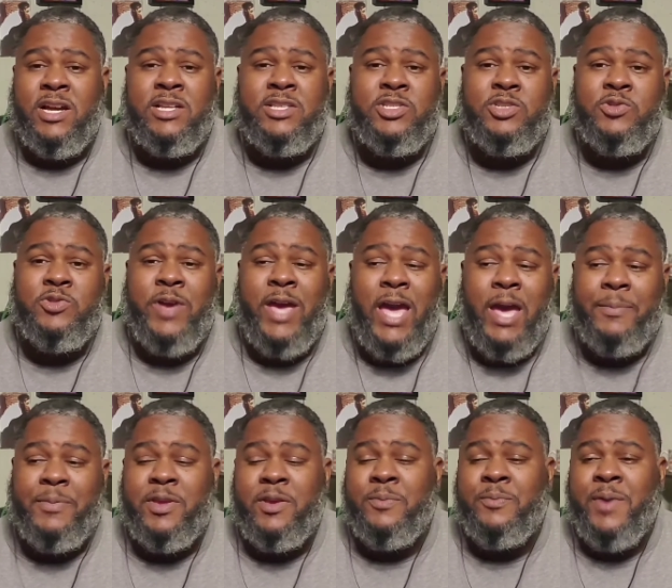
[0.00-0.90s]
too
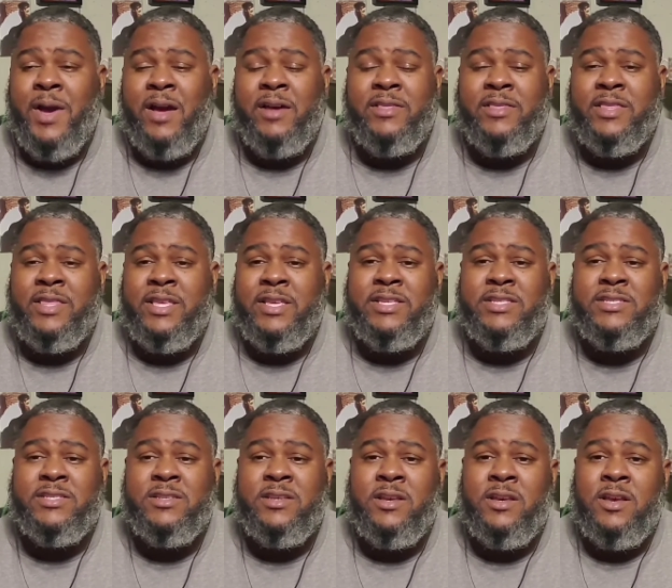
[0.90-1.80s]
happy about
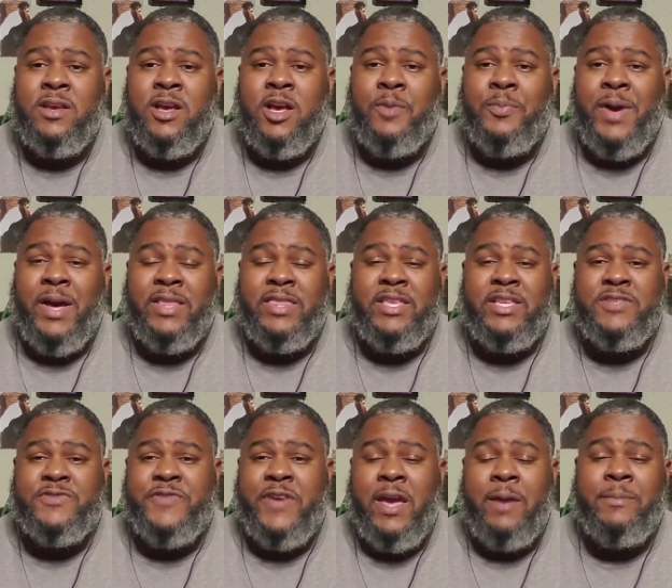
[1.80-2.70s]
this
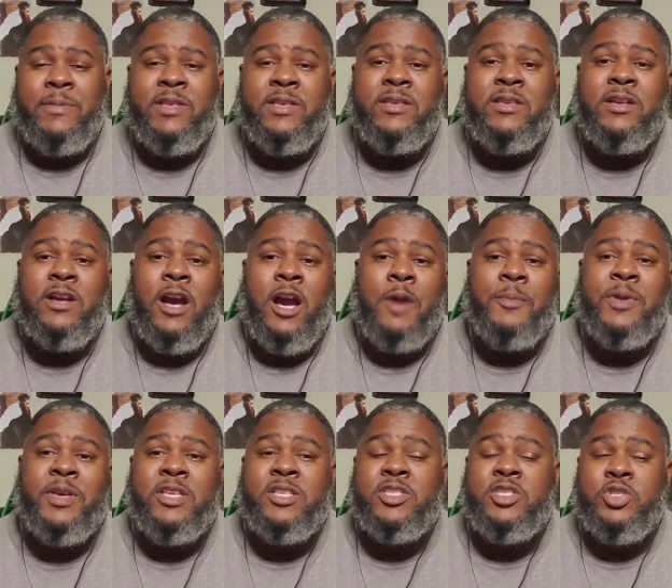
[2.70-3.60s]
family
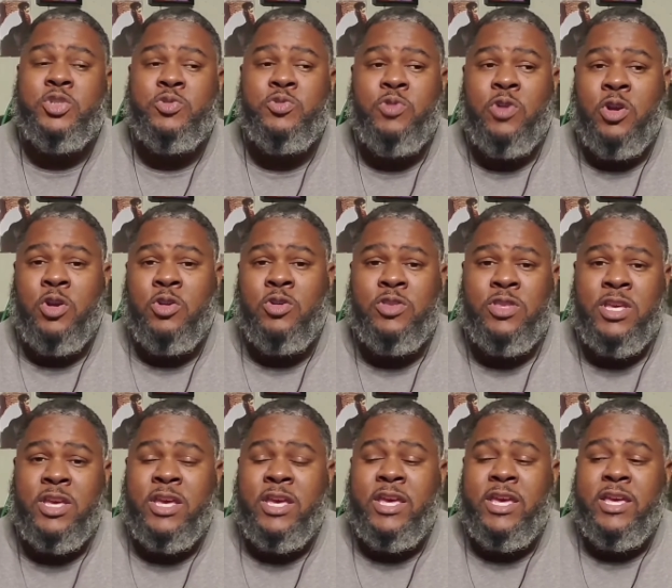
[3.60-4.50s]
coming to Earth
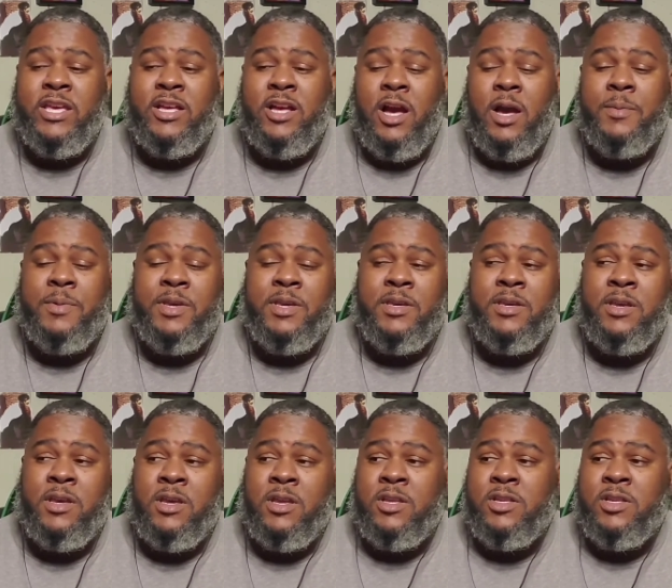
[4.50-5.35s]
and coming